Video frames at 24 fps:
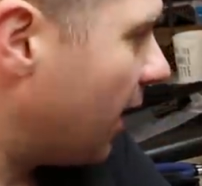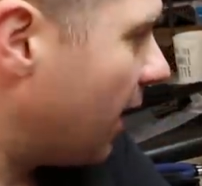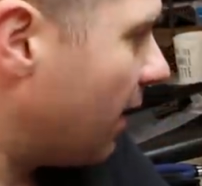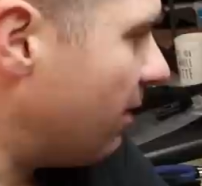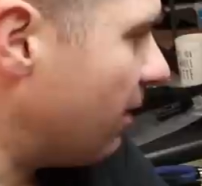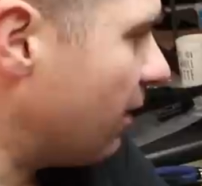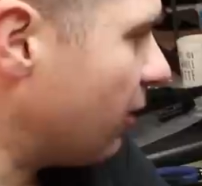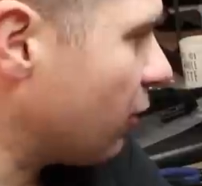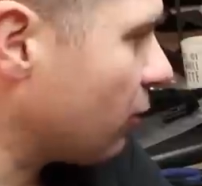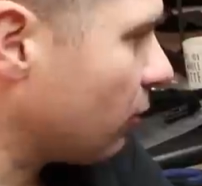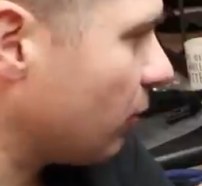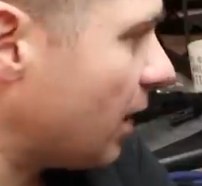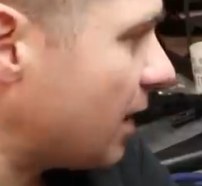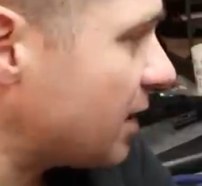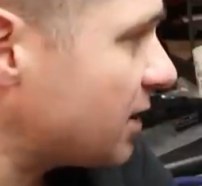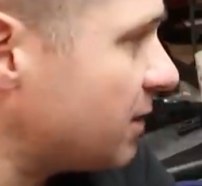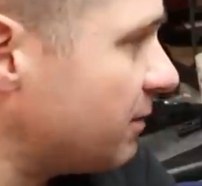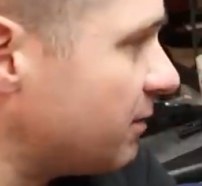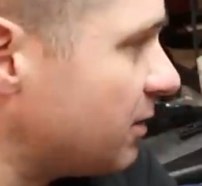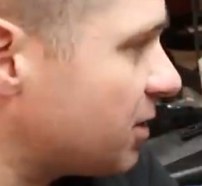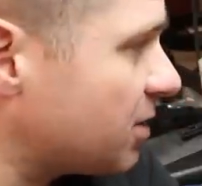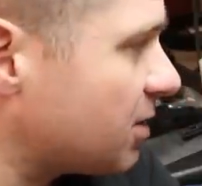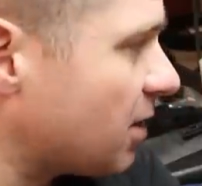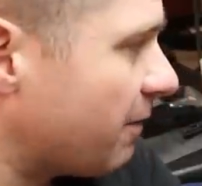And then the
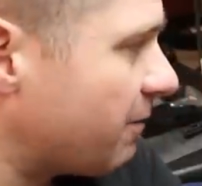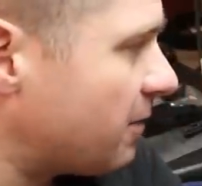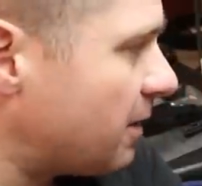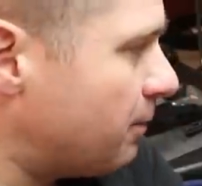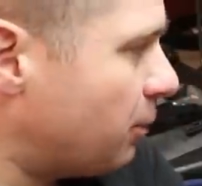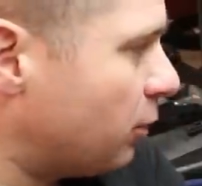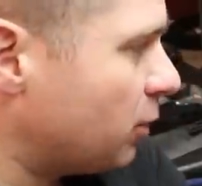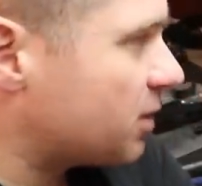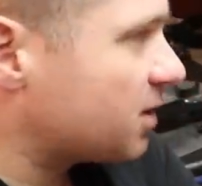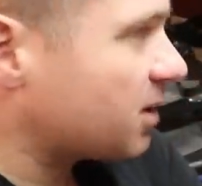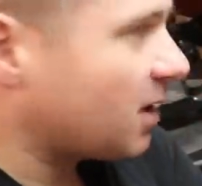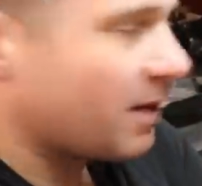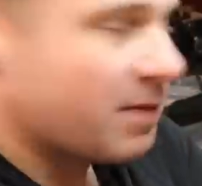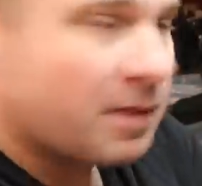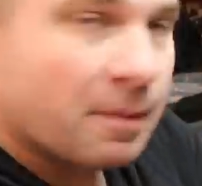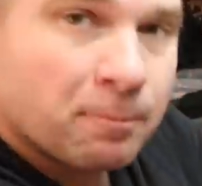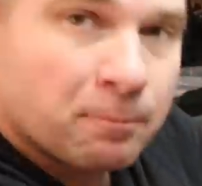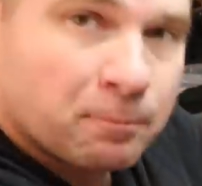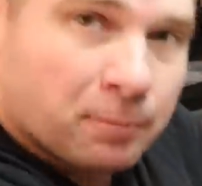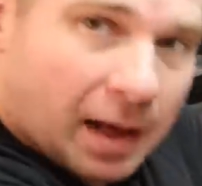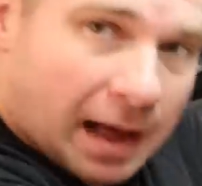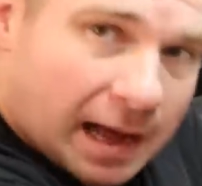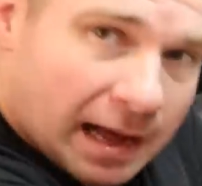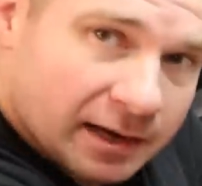rest of his stuff, he puts it on the
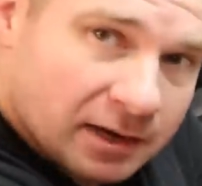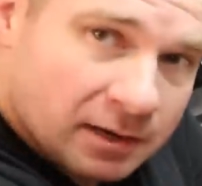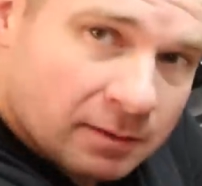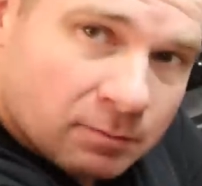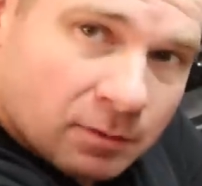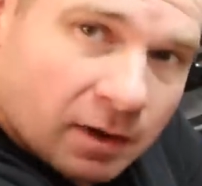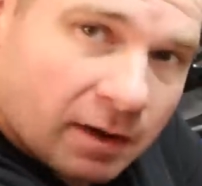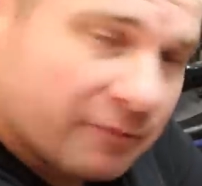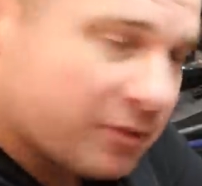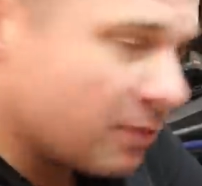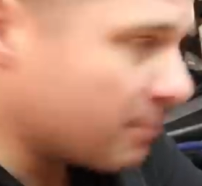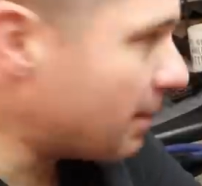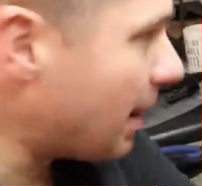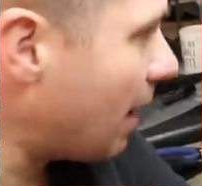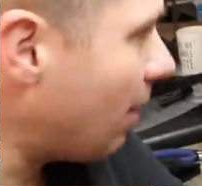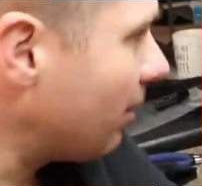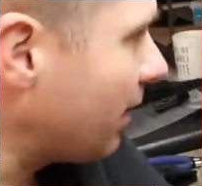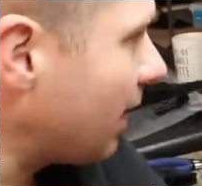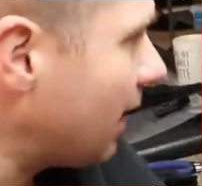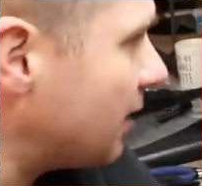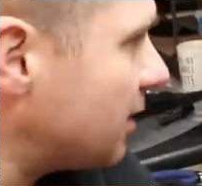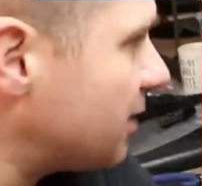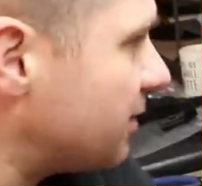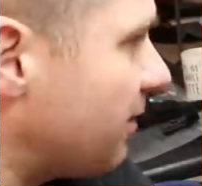bottom of the
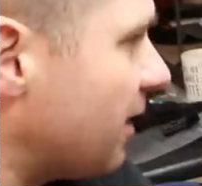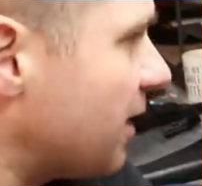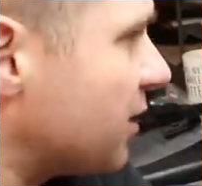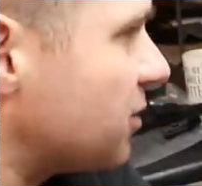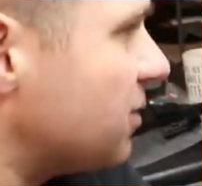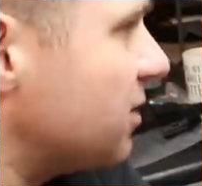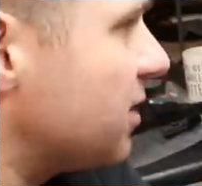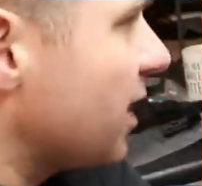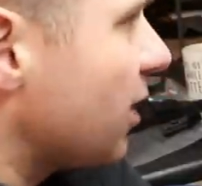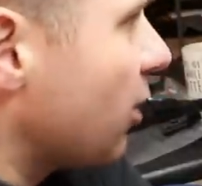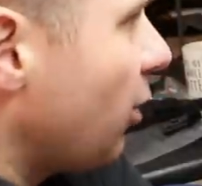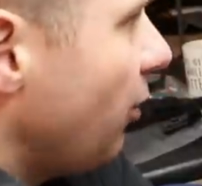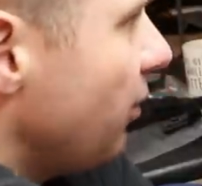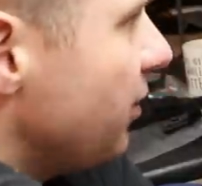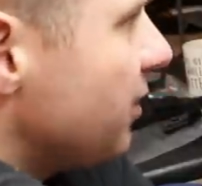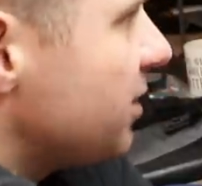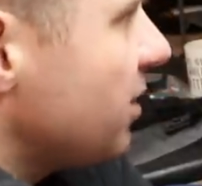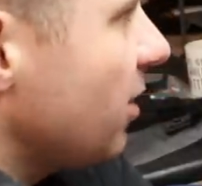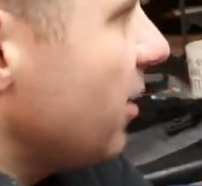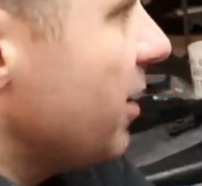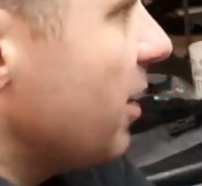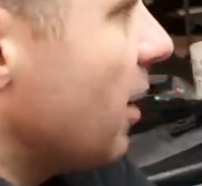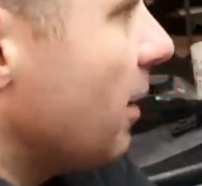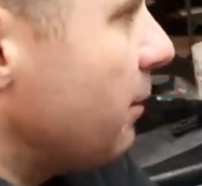molle on his vest. He's got all
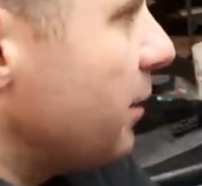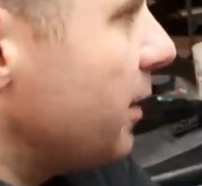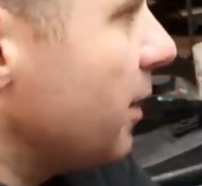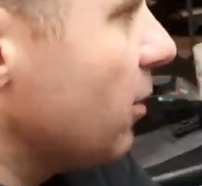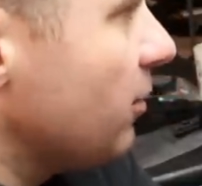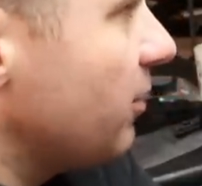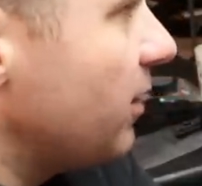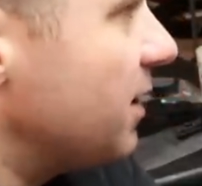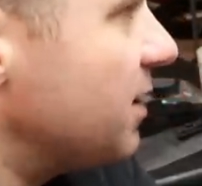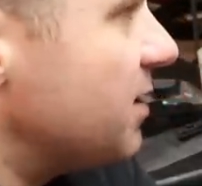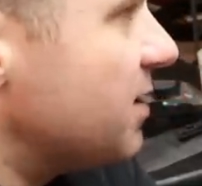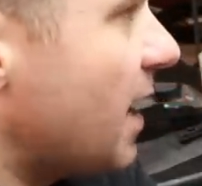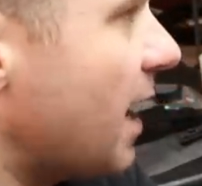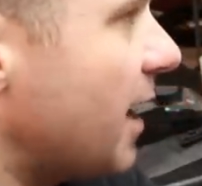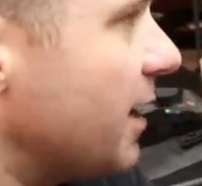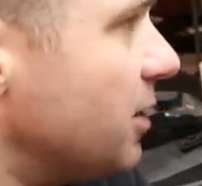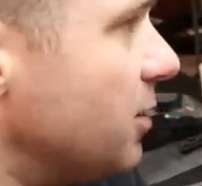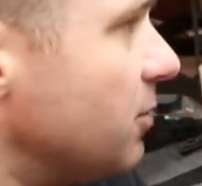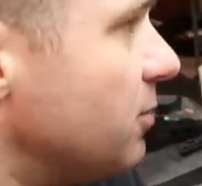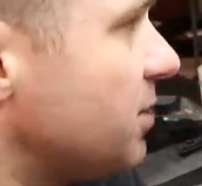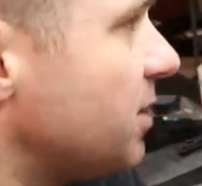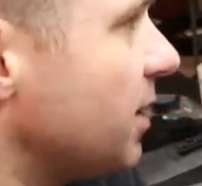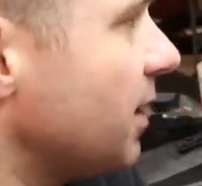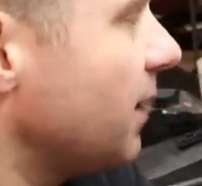this area up here that he's
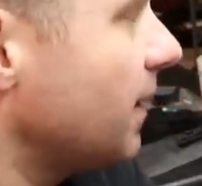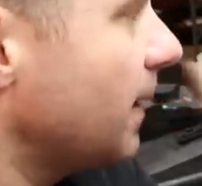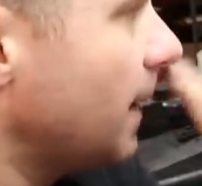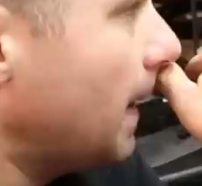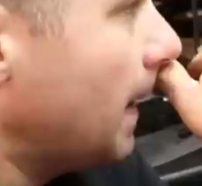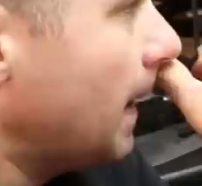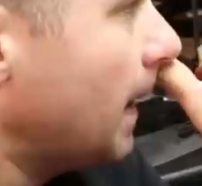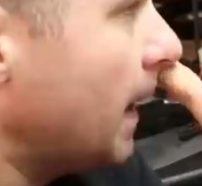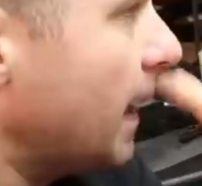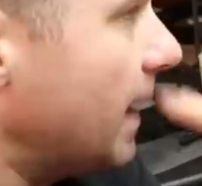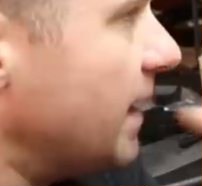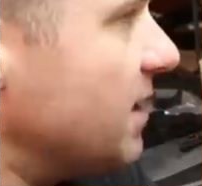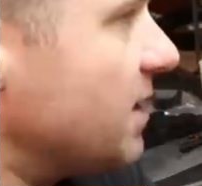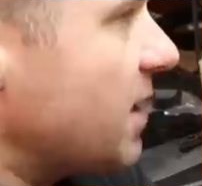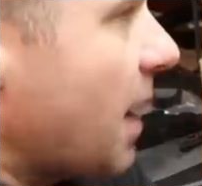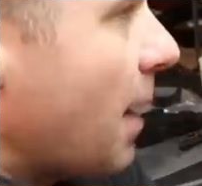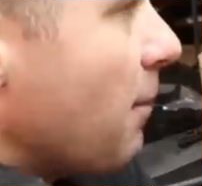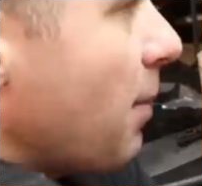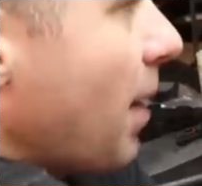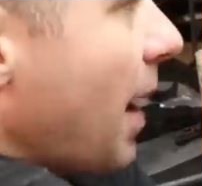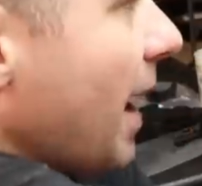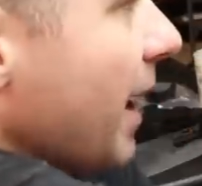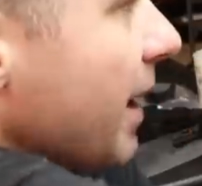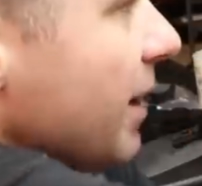not using, and he's
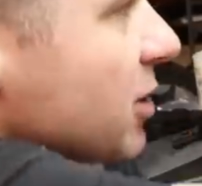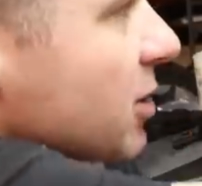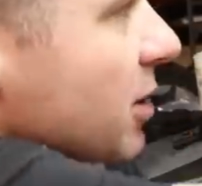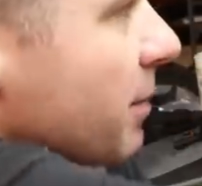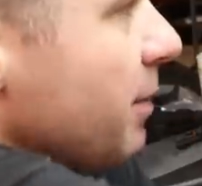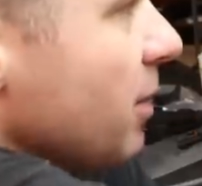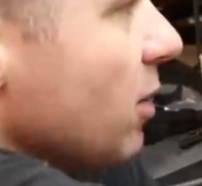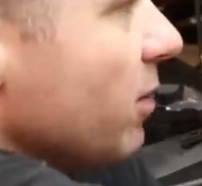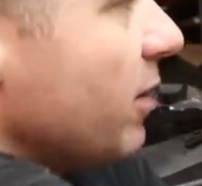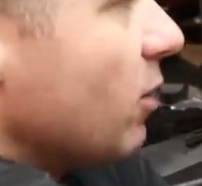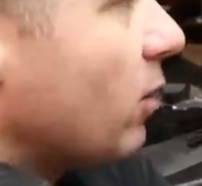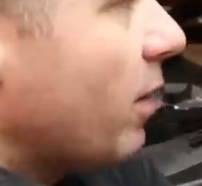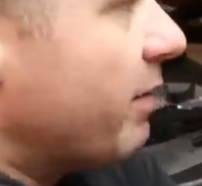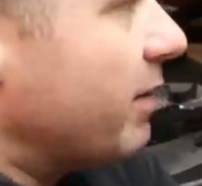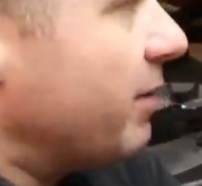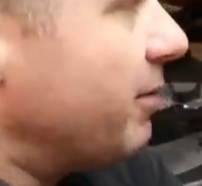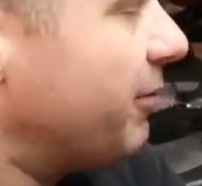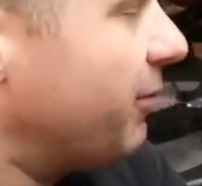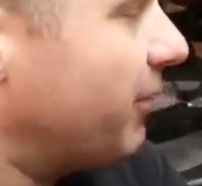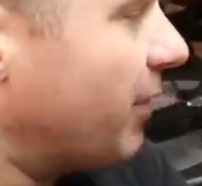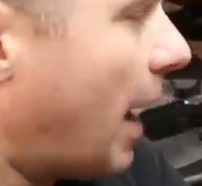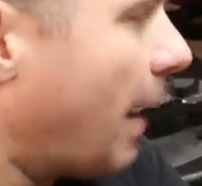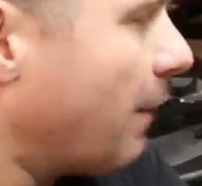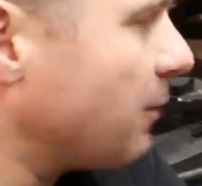got pockets up here. They don't have any
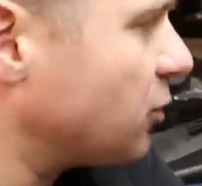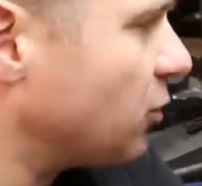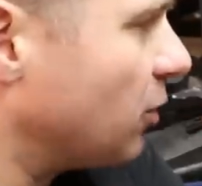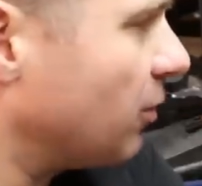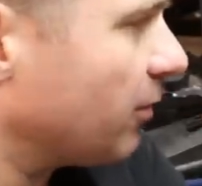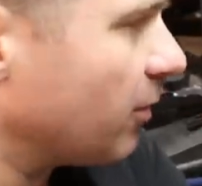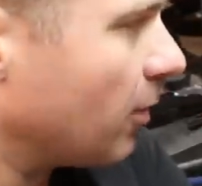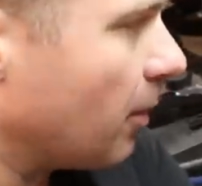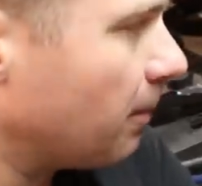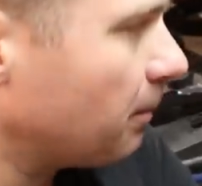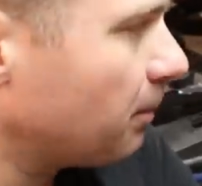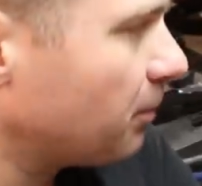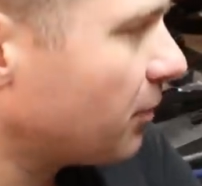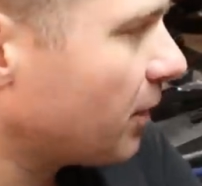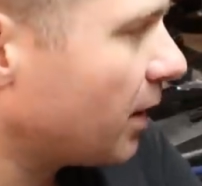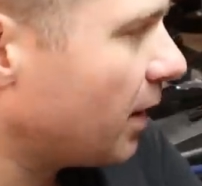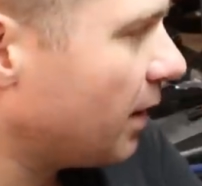flaps over them.